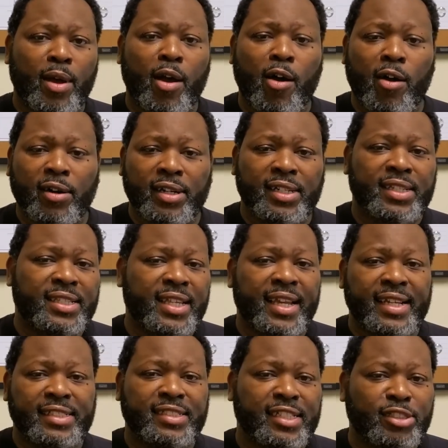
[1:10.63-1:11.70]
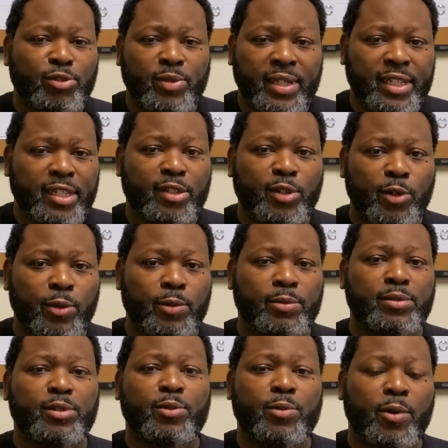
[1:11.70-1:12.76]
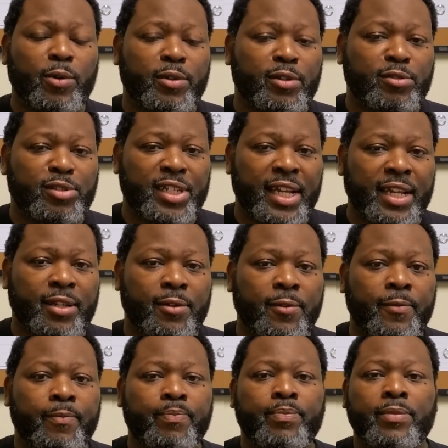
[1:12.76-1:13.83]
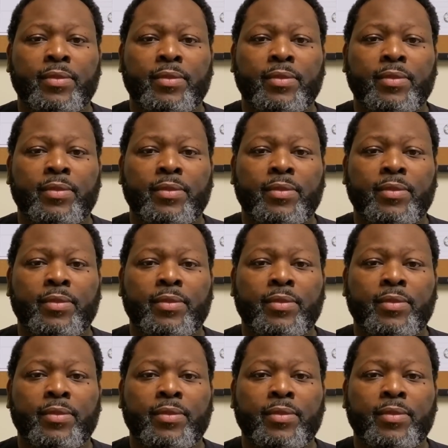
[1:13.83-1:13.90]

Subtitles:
all of the things that you need to do to grow your channel,